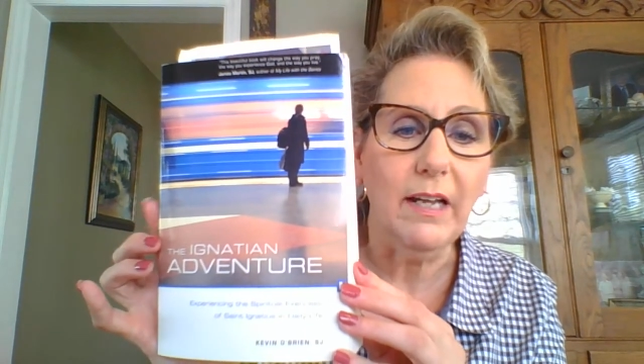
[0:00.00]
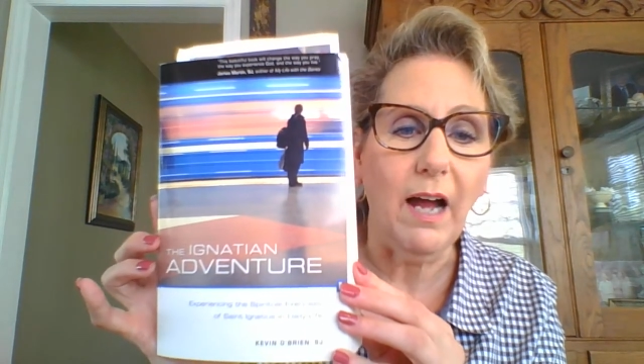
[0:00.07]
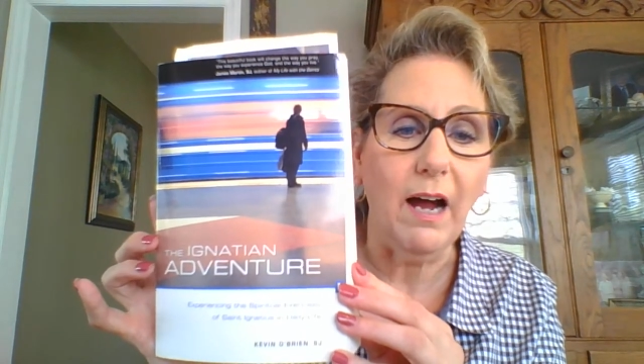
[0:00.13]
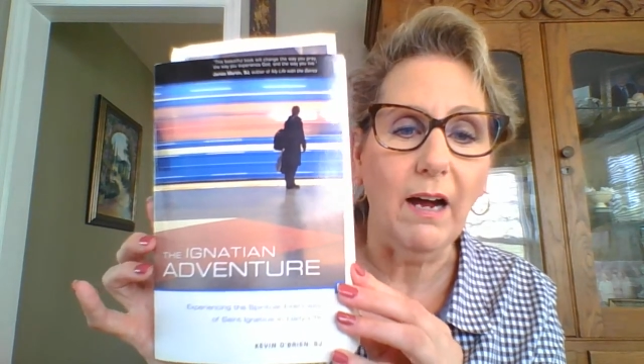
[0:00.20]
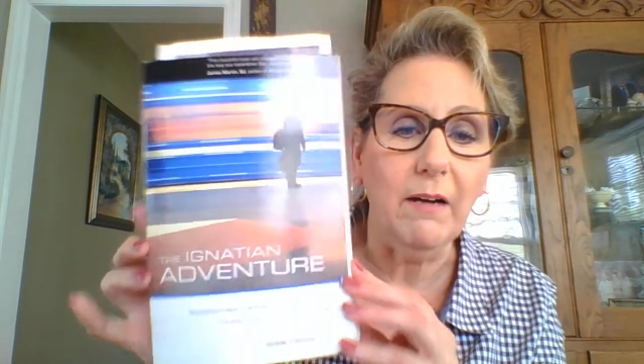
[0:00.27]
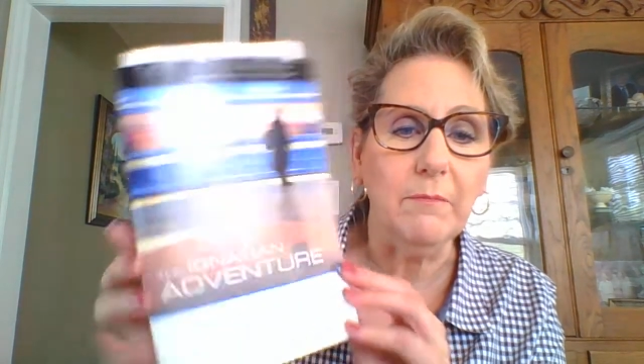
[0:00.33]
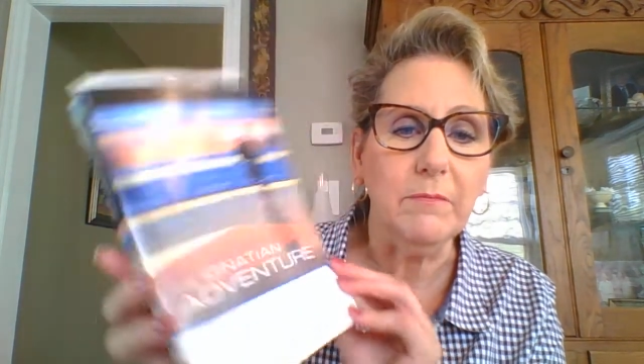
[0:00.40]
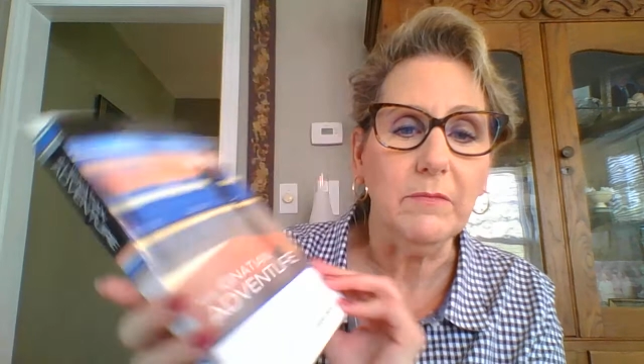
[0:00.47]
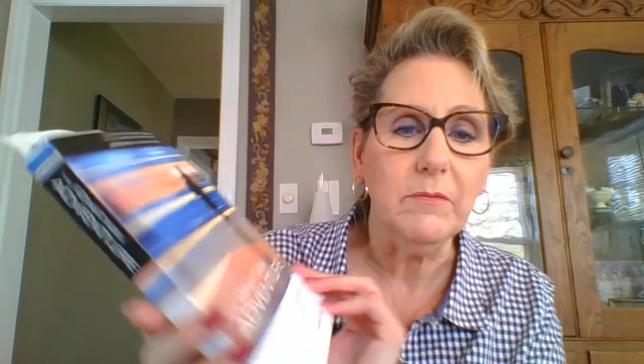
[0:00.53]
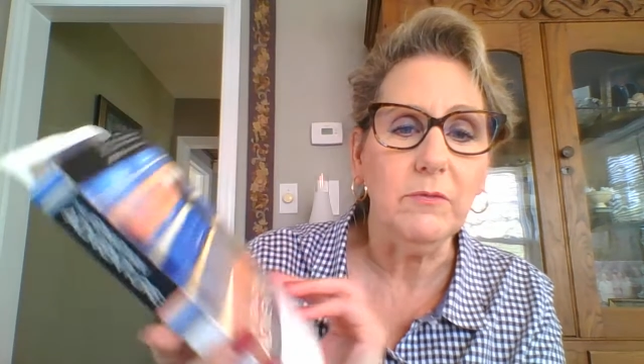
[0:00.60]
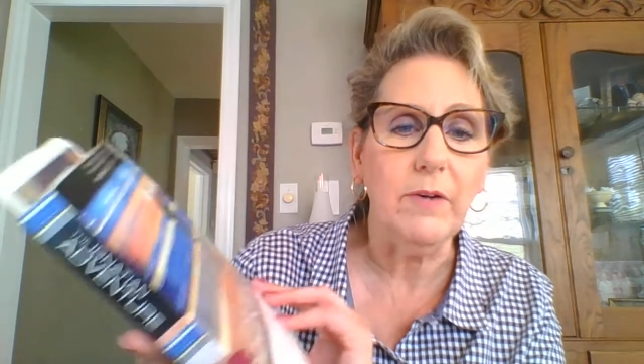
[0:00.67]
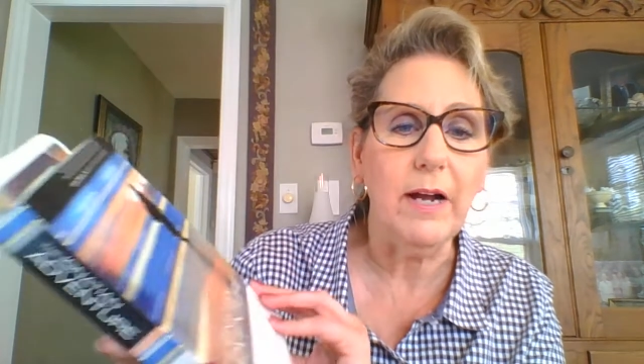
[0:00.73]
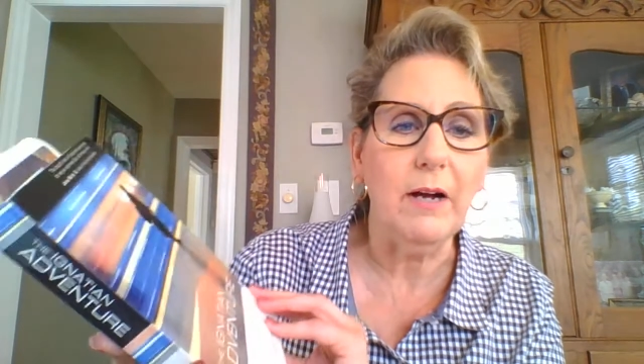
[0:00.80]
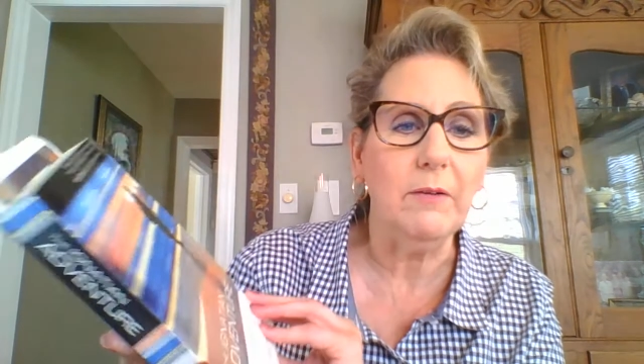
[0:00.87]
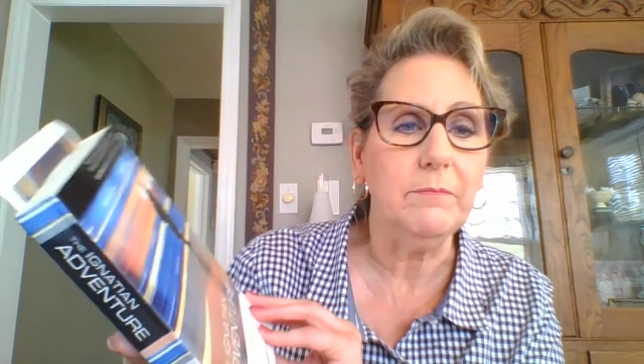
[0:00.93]
Um,
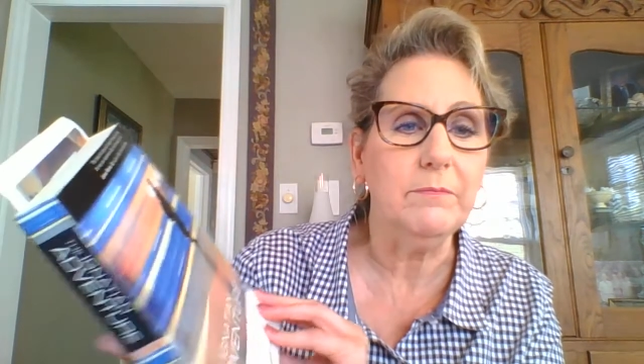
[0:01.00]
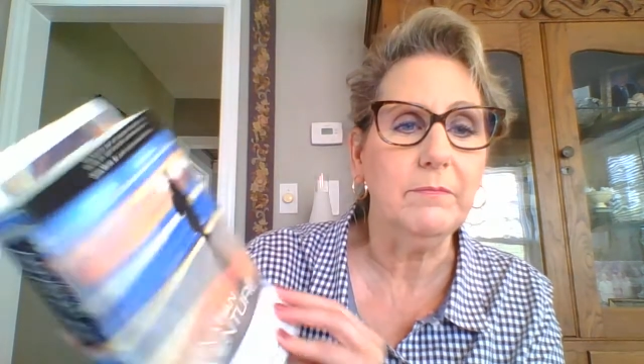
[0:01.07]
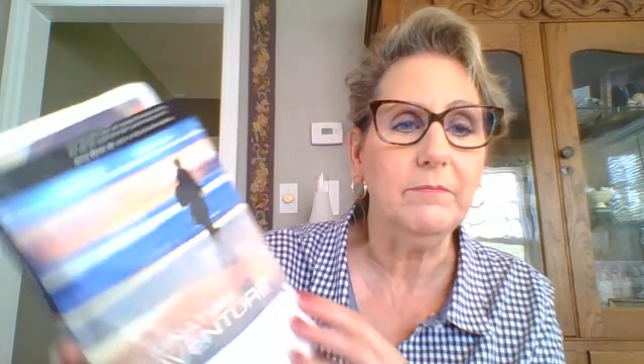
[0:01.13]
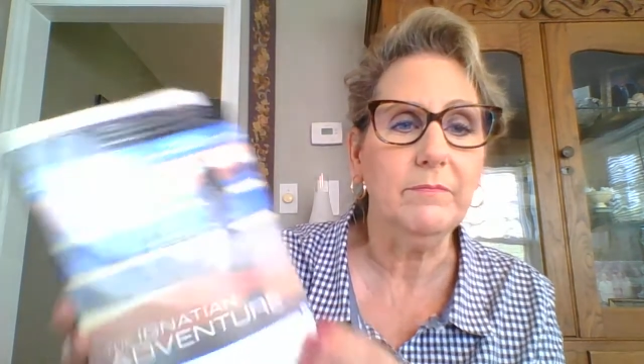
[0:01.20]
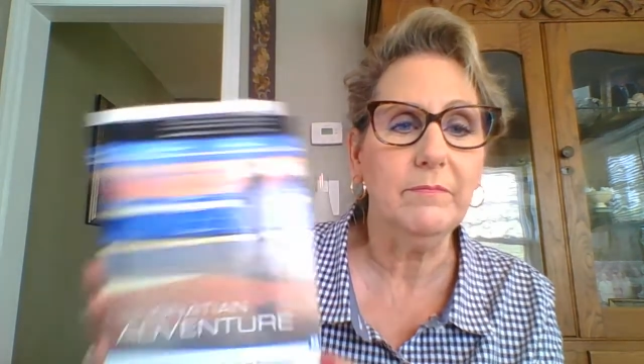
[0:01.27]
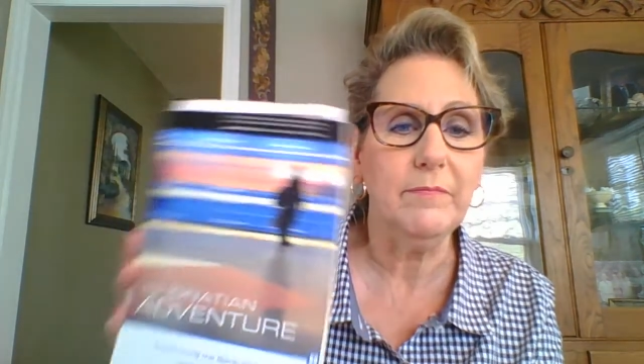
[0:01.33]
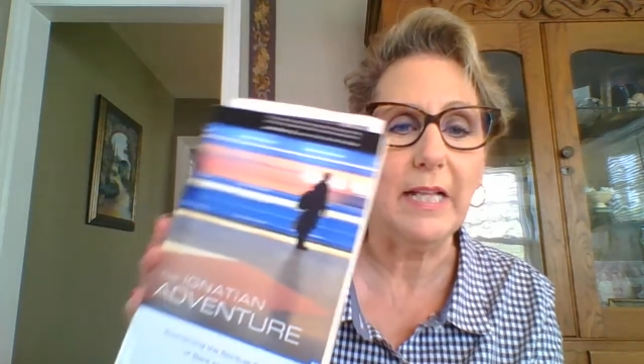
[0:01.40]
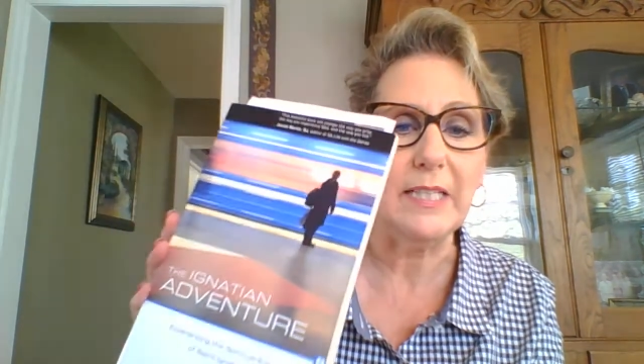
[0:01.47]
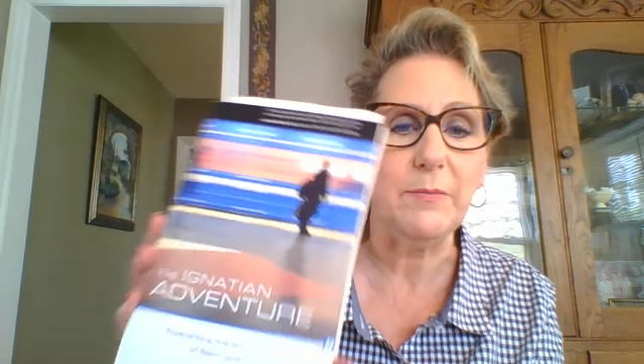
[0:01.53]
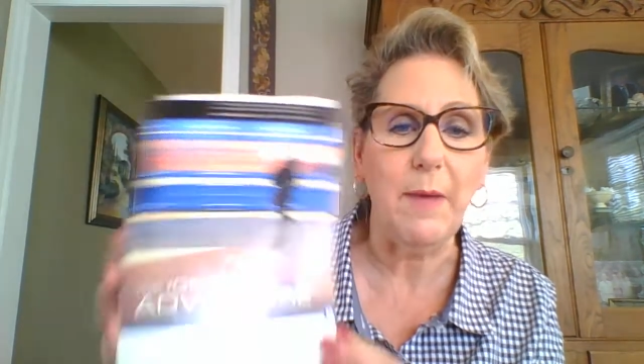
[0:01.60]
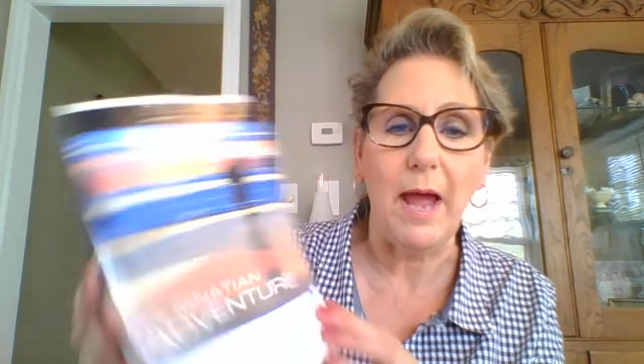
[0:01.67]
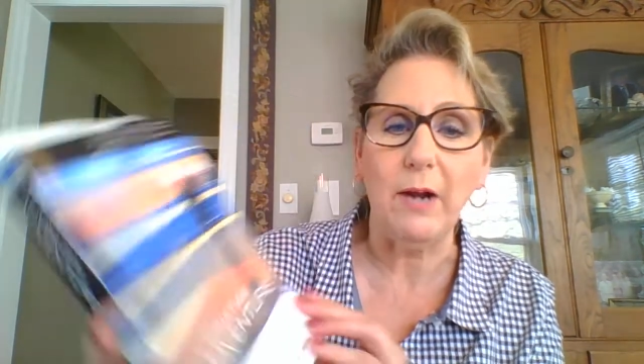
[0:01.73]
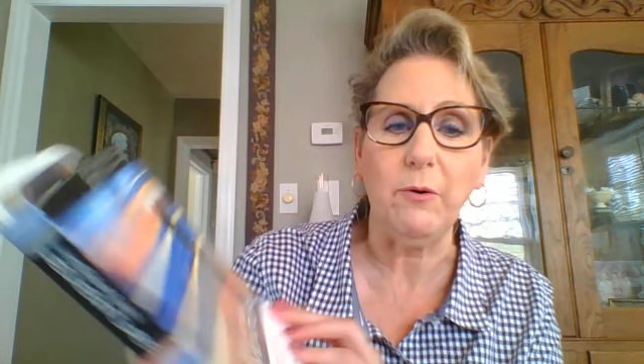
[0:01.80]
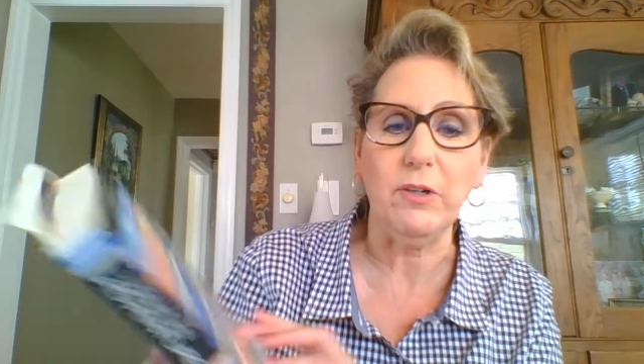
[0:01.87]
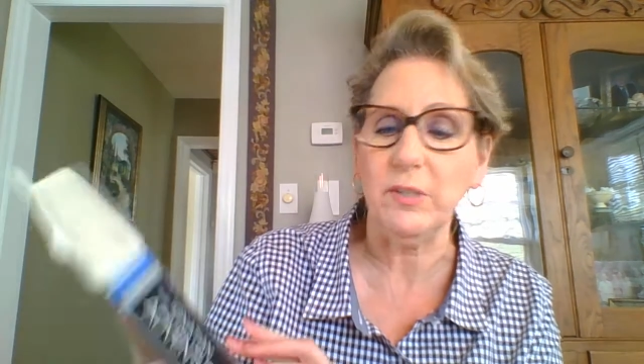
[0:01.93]
well, that's
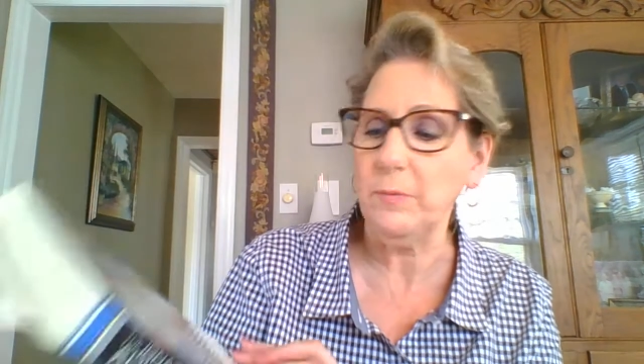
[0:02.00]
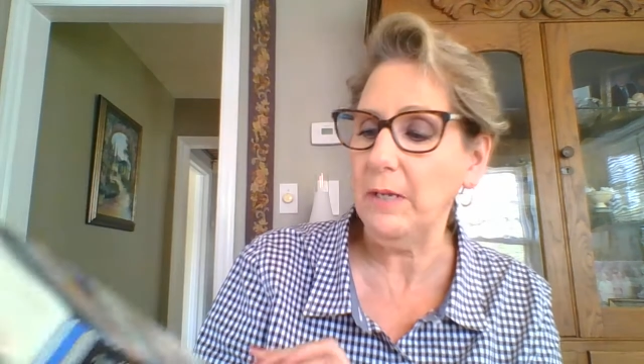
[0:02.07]
backwards,